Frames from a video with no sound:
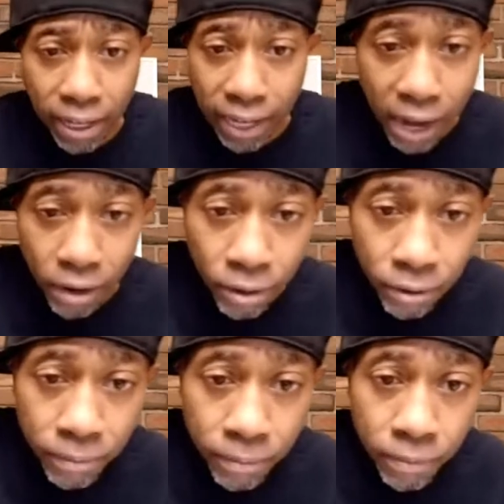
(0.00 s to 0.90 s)
Like, I don't
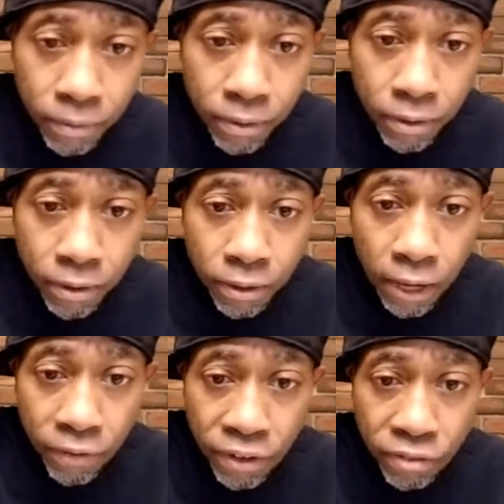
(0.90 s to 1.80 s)
know.
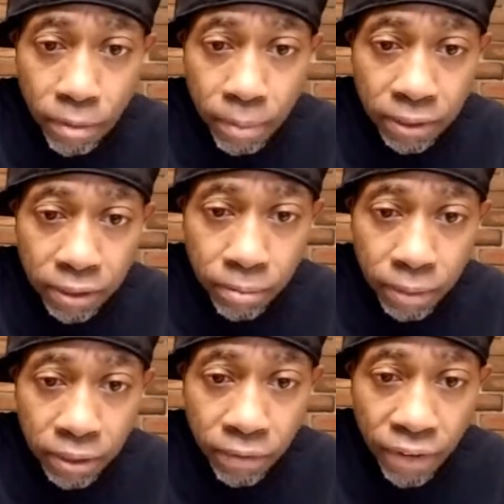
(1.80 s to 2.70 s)
Yeah, featuring Mr.
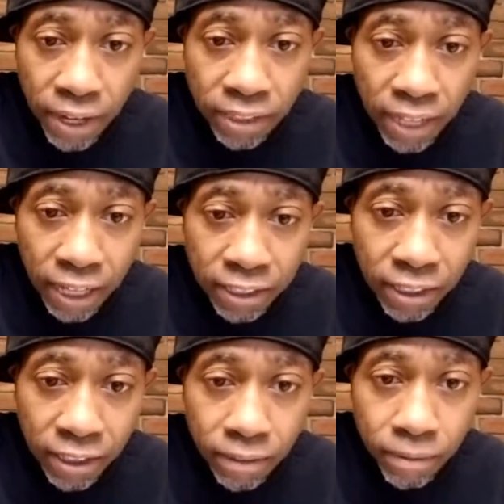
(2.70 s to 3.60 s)
Fantastik.